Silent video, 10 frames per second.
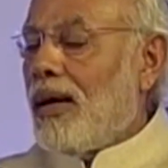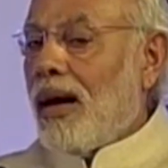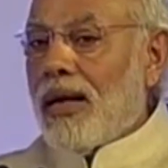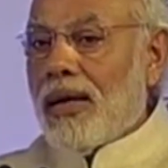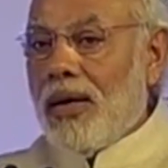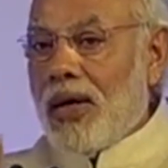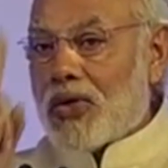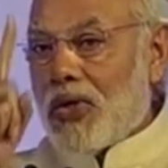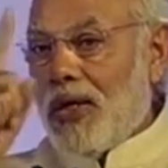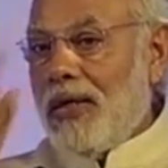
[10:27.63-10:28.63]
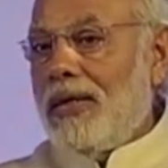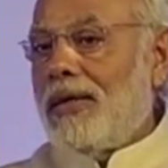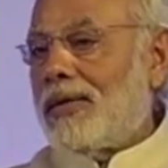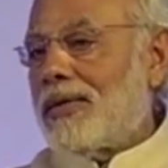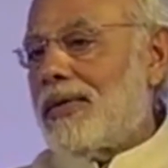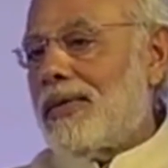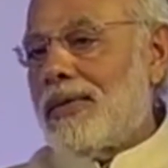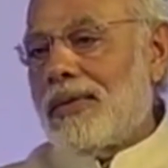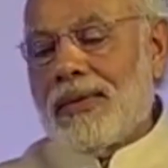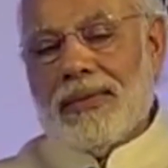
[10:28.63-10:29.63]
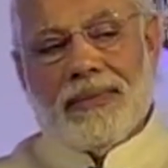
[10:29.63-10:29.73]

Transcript: as a national leaders.